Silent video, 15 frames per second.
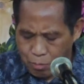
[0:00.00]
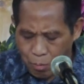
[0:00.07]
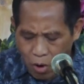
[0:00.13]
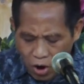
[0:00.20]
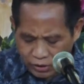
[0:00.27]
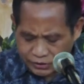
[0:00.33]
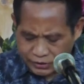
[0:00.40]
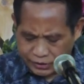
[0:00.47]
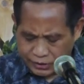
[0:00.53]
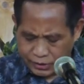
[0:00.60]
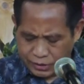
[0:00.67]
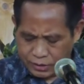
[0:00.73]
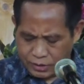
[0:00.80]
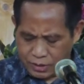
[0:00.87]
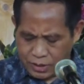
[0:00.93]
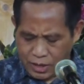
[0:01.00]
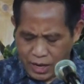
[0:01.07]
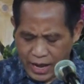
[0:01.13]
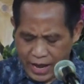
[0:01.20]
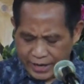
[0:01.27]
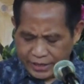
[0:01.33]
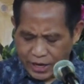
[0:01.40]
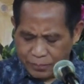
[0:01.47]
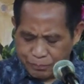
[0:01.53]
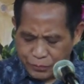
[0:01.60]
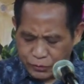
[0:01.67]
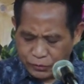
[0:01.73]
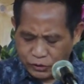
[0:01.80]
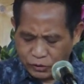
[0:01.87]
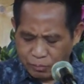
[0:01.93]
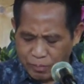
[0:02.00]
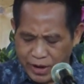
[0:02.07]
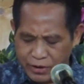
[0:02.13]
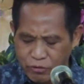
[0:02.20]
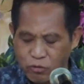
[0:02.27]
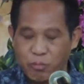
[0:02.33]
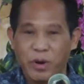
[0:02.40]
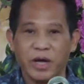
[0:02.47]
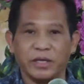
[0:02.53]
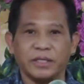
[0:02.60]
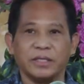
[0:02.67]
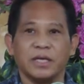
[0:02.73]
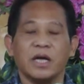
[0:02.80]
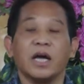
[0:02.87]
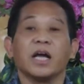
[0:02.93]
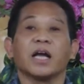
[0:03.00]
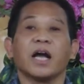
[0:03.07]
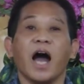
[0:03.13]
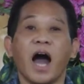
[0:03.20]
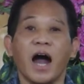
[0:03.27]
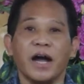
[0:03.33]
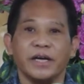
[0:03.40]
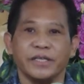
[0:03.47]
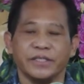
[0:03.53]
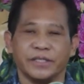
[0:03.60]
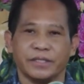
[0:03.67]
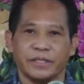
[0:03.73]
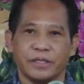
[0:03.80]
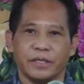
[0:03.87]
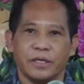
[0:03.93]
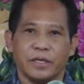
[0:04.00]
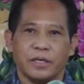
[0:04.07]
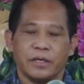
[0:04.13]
mocked and abused by Roman guards.